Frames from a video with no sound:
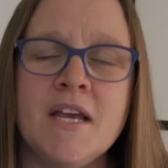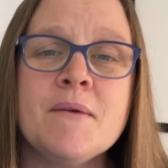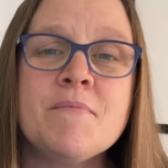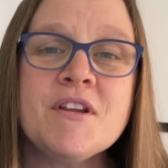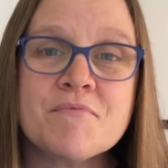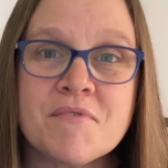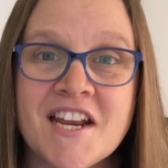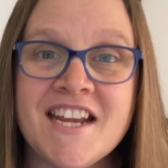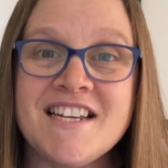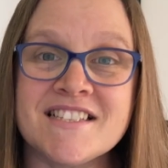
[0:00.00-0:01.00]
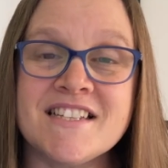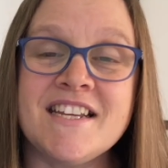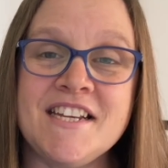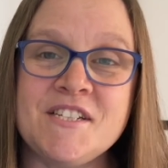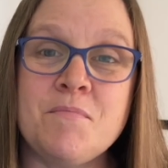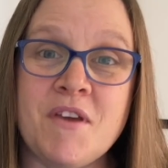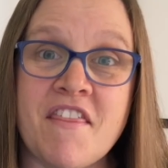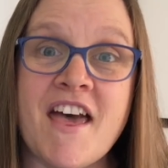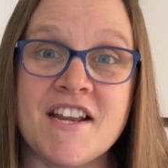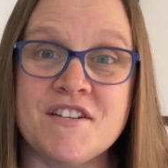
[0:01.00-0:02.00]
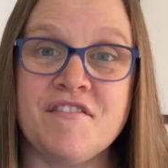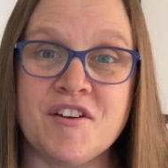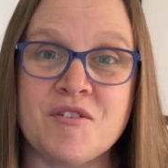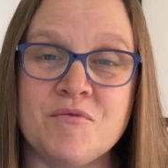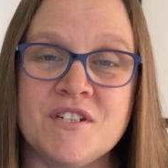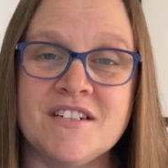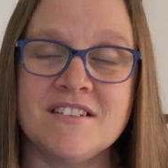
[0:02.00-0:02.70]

But it really doesn't need to be that difficult.